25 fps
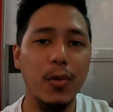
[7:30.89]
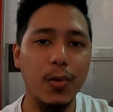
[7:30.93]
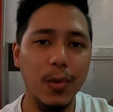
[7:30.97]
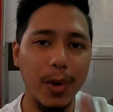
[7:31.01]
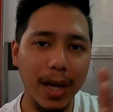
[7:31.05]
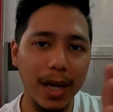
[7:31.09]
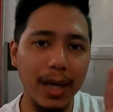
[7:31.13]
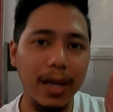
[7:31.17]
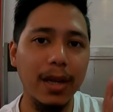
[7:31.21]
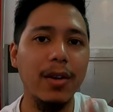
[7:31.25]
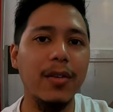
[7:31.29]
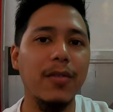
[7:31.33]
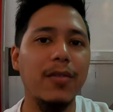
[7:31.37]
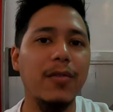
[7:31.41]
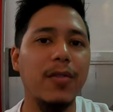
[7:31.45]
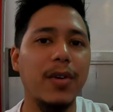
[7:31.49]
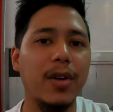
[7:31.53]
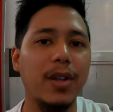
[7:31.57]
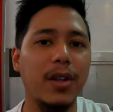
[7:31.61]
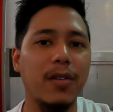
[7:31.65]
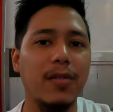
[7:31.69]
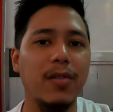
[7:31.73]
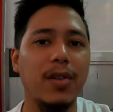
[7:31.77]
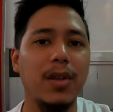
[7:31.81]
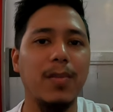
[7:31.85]
right in
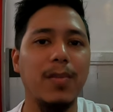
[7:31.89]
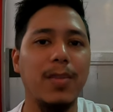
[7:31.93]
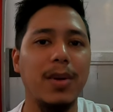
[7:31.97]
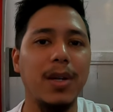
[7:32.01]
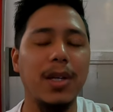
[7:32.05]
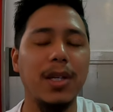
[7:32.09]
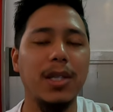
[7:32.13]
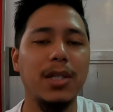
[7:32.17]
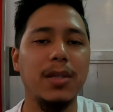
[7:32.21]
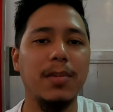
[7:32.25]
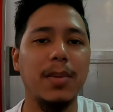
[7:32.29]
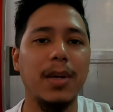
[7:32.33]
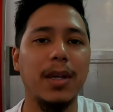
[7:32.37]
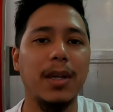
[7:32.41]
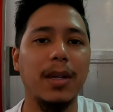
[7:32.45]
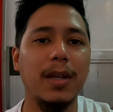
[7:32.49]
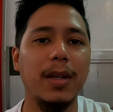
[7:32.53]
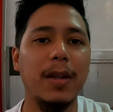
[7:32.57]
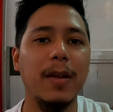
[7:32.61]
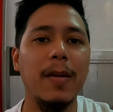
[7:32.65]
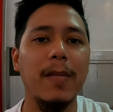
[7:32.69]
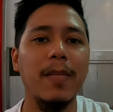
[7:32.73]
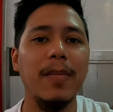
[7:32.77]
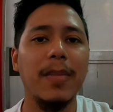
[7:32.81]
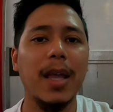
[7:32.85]
front of the
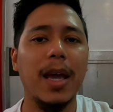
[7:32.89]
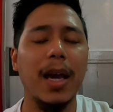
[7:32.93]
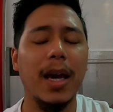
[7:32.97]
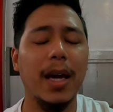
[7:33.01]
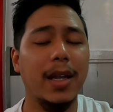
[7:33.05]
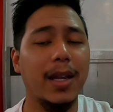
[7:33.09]
policeman.